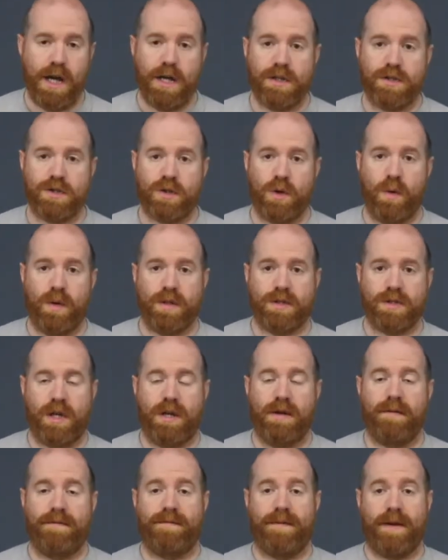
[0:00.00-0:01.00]
So it's
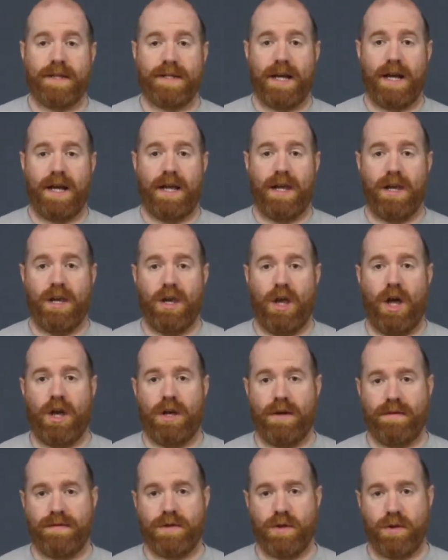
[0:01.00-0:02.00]
going to fit a
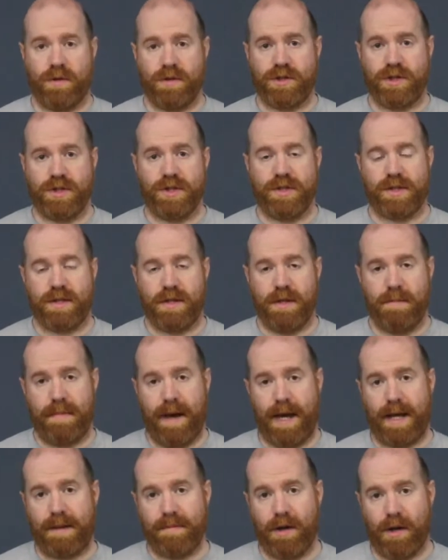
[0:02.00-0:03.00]
lot of torches, the
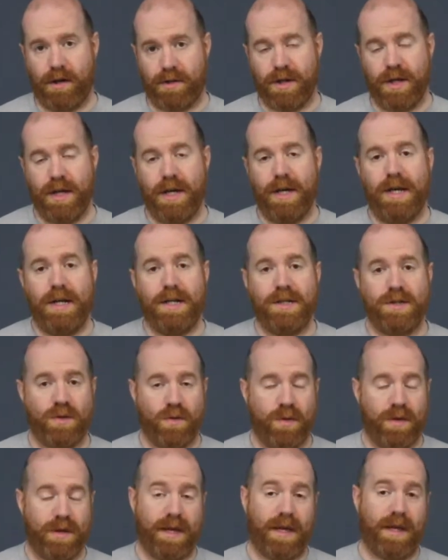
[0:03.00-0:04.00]
bike mount,
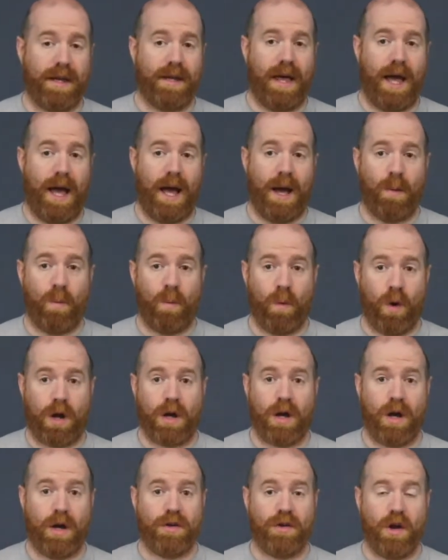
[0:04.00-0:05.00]
so you can
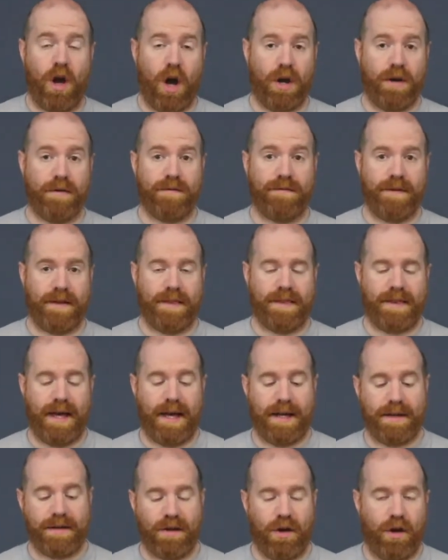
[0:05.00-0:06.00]
work out how to fit
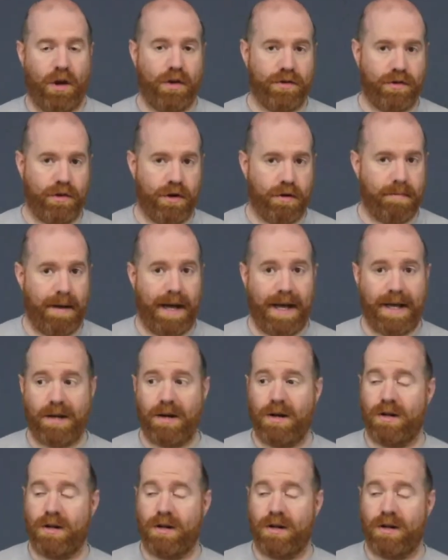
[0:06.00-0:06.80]
that onto your bike.